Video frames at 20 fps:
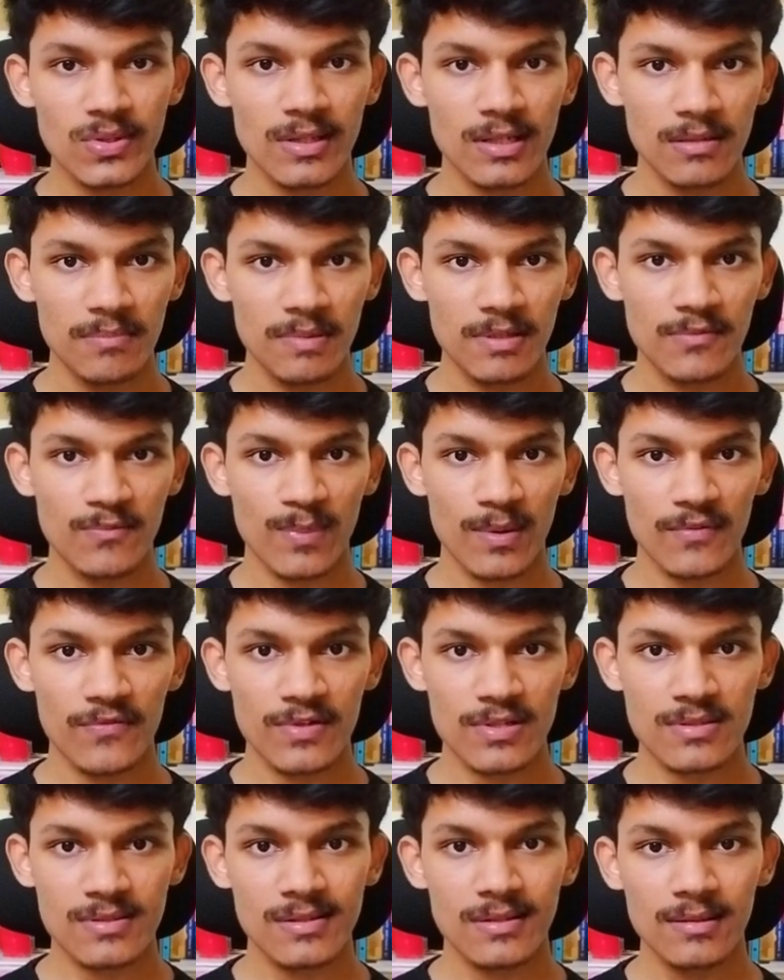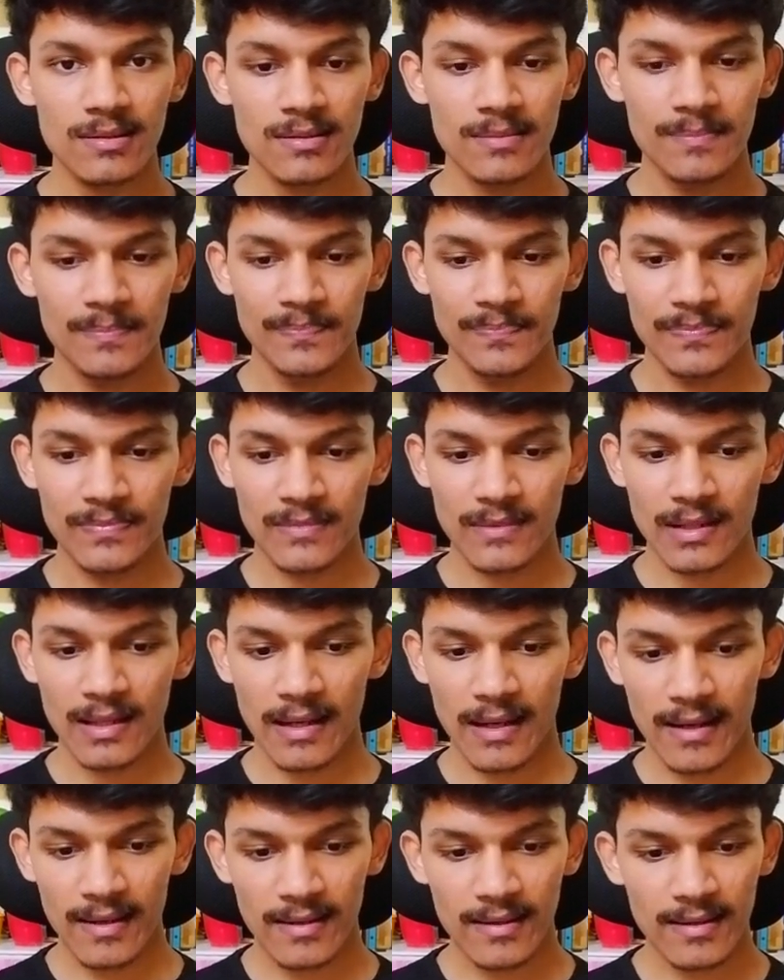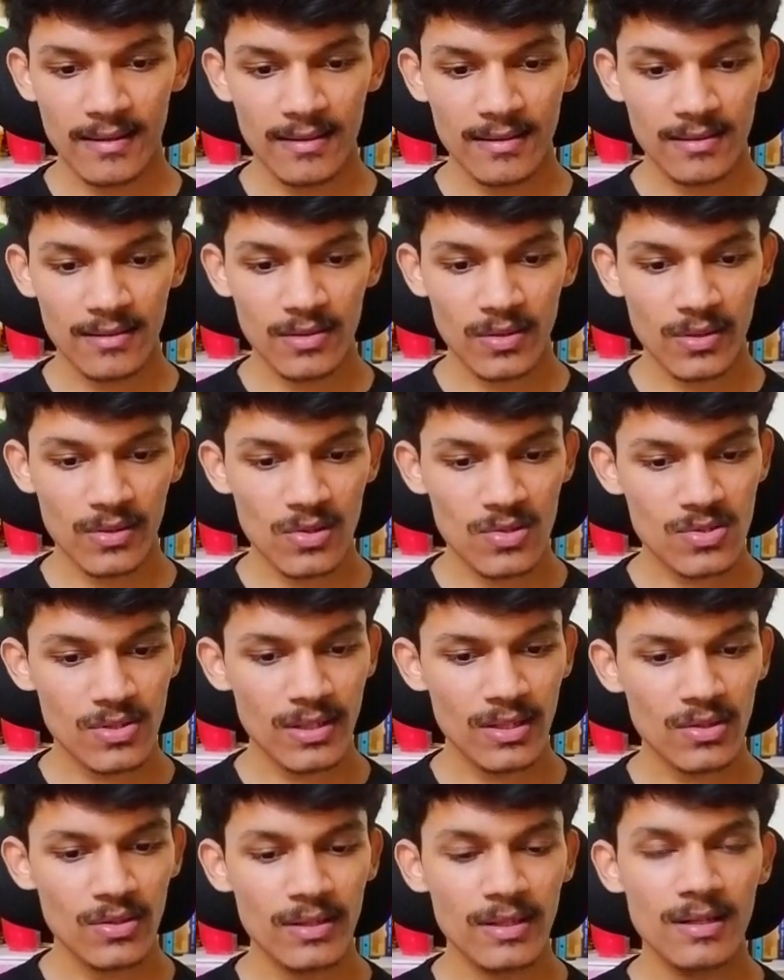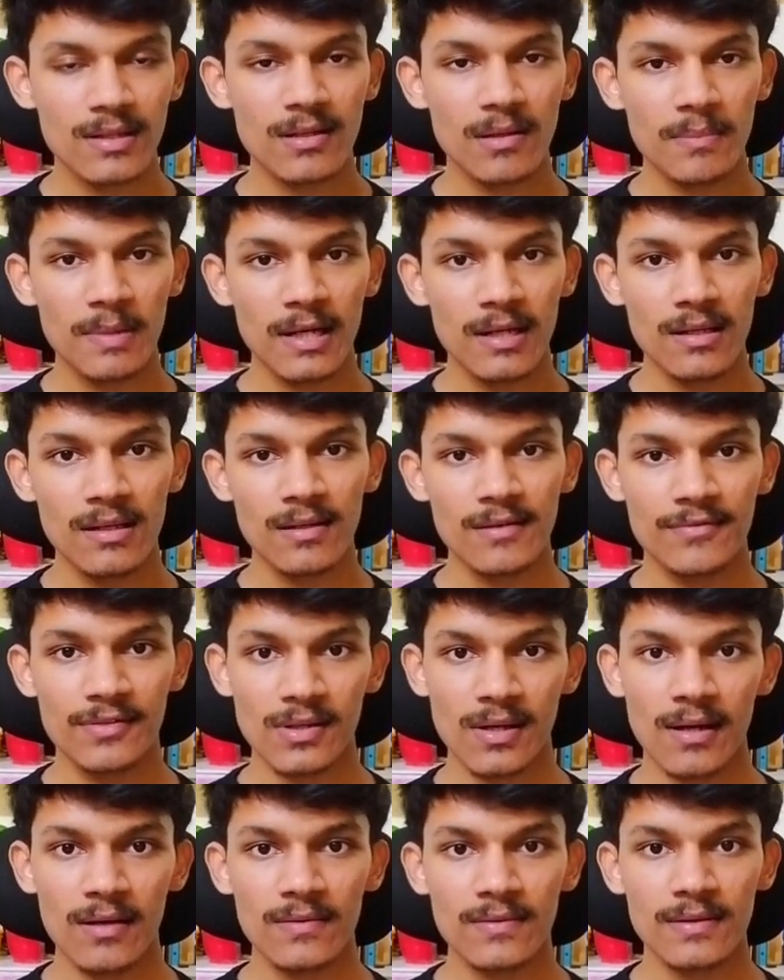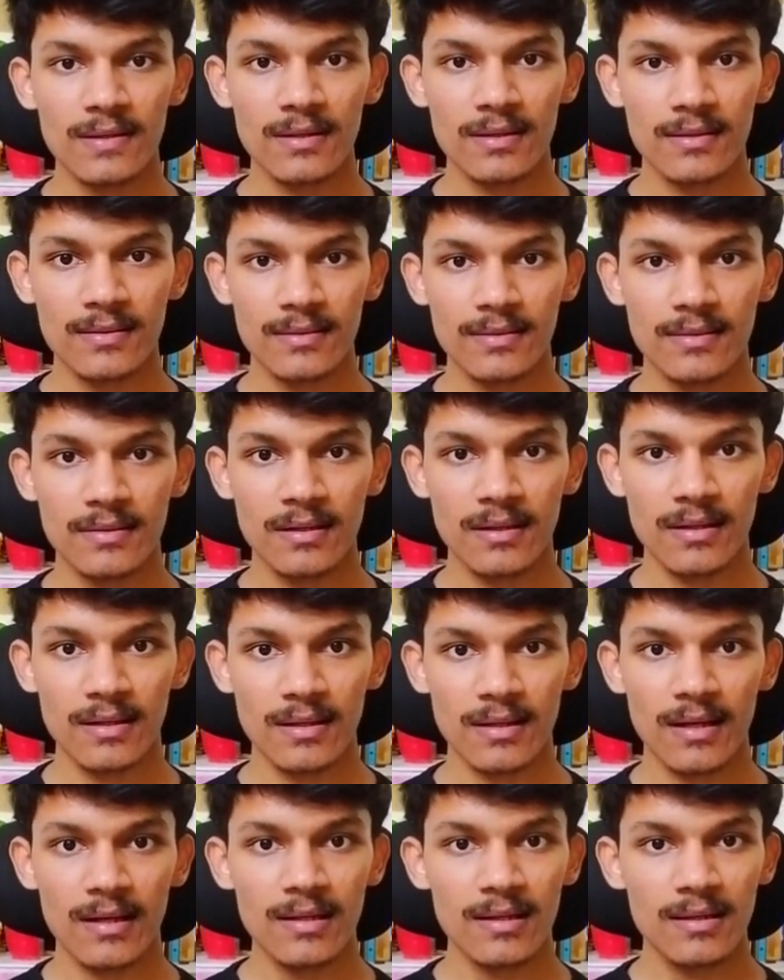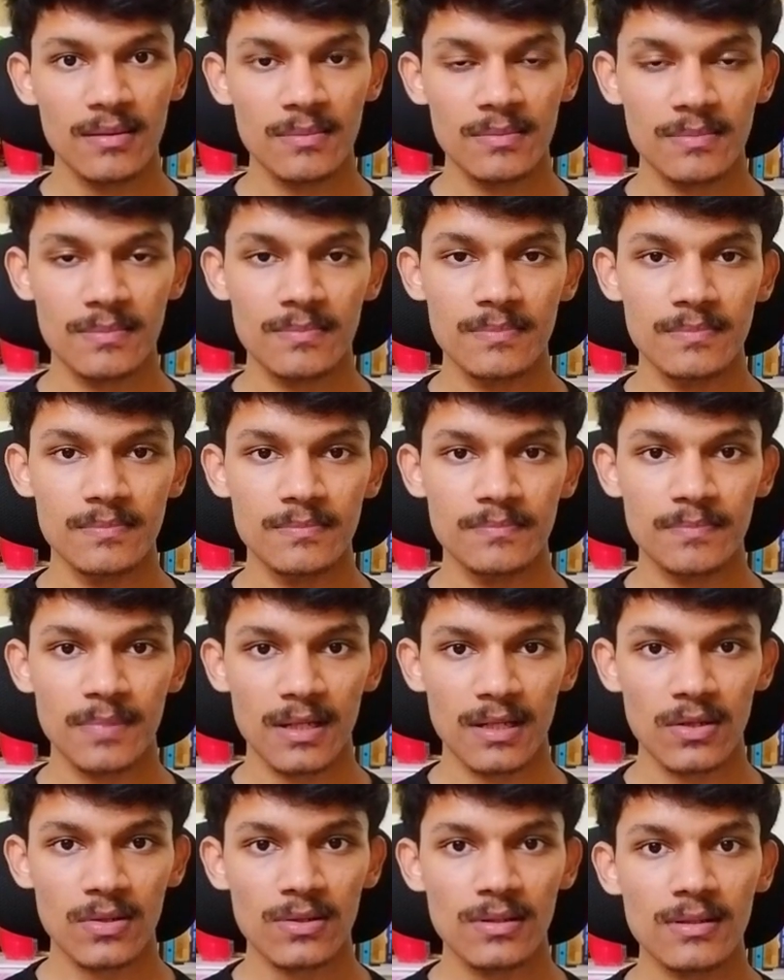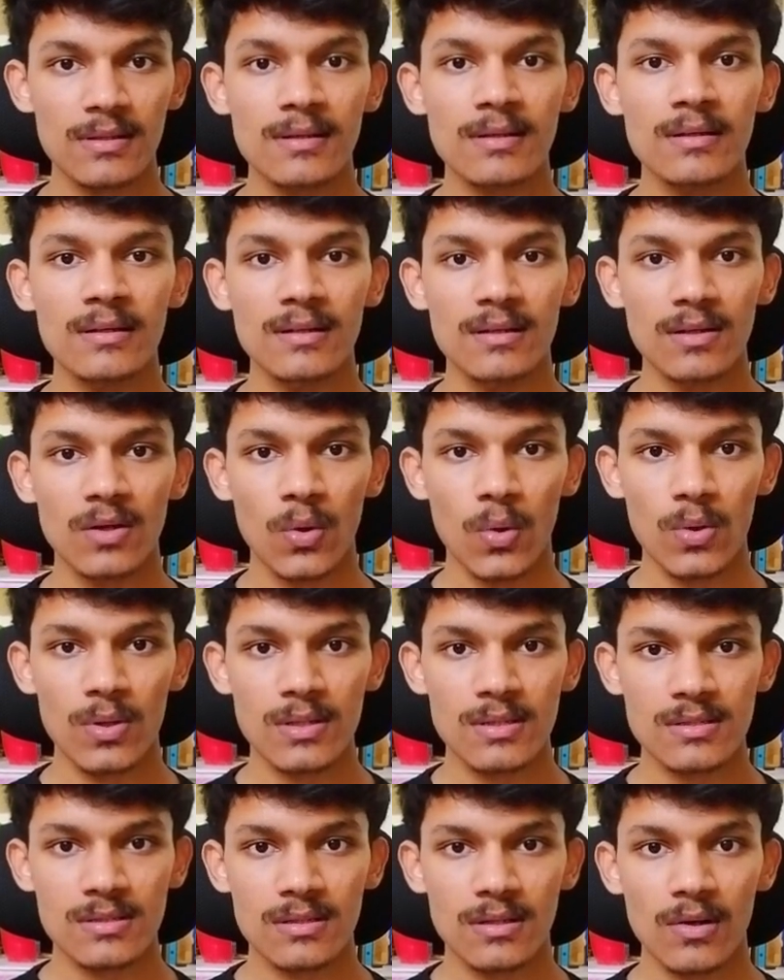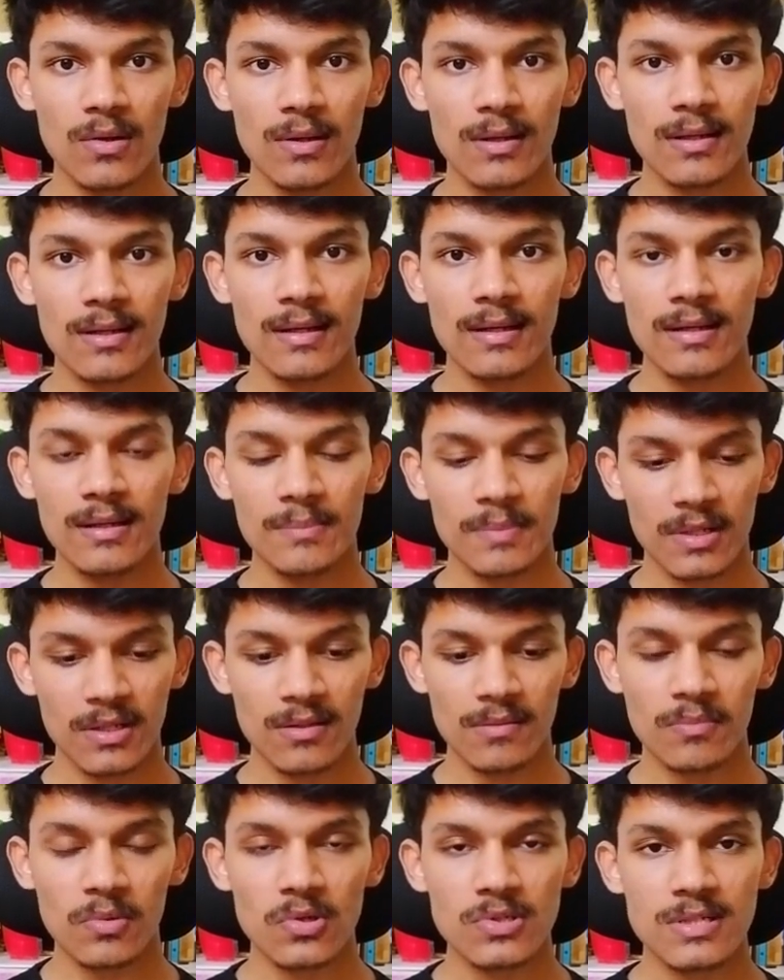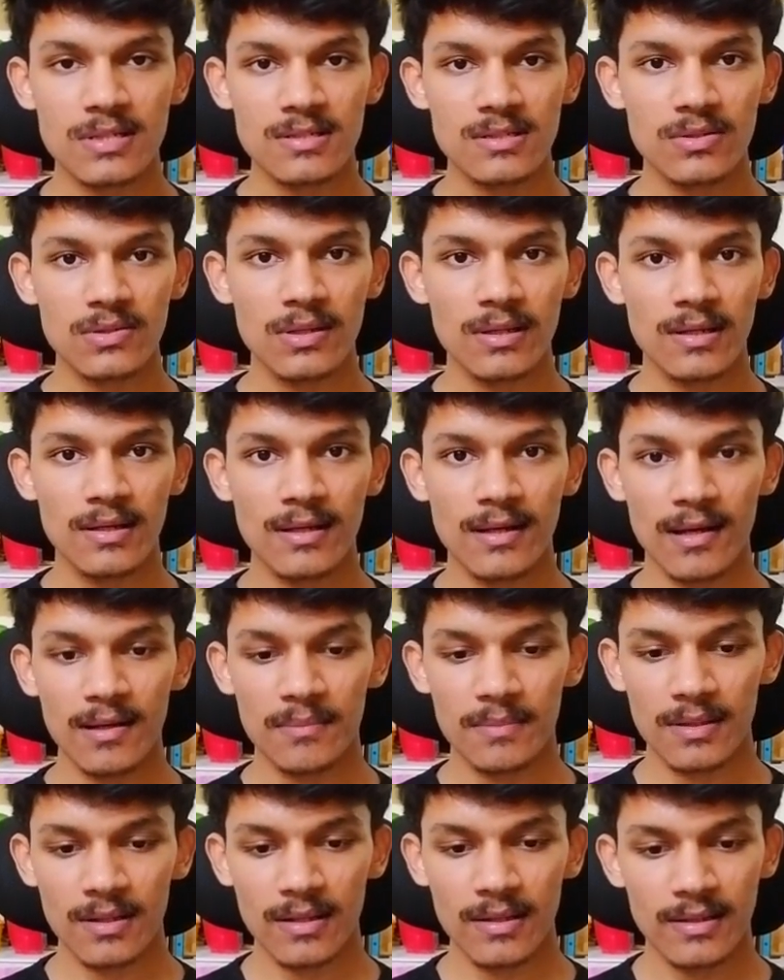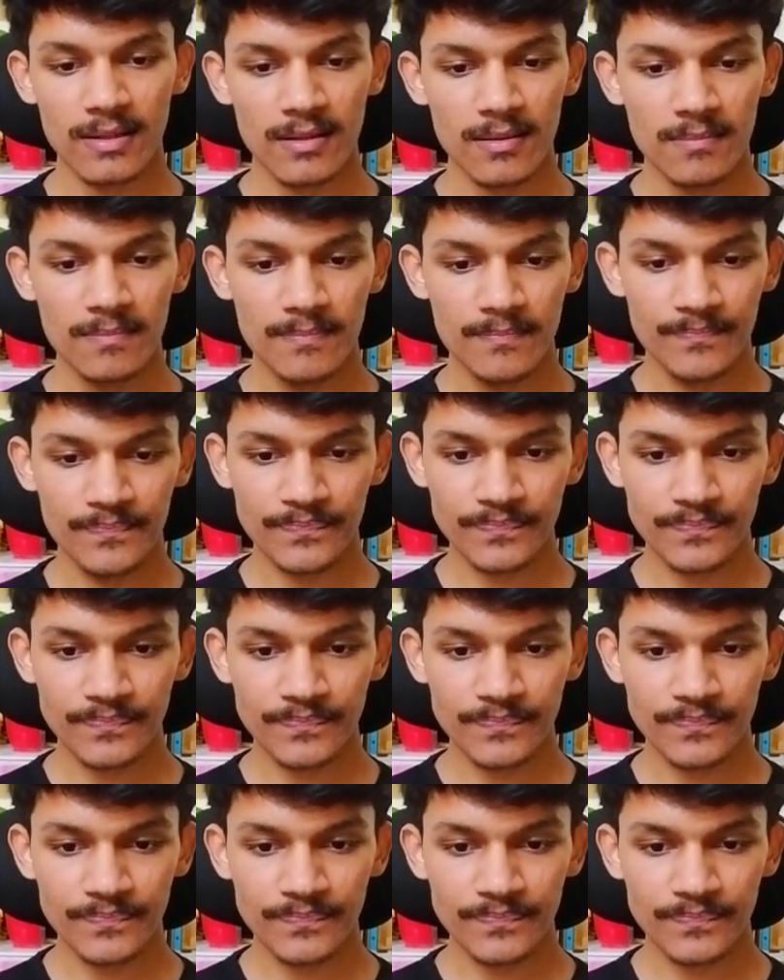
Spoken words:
to keep it professional, and you can also include GitHub ID if you have any particular code or any particular projects in your GitHub.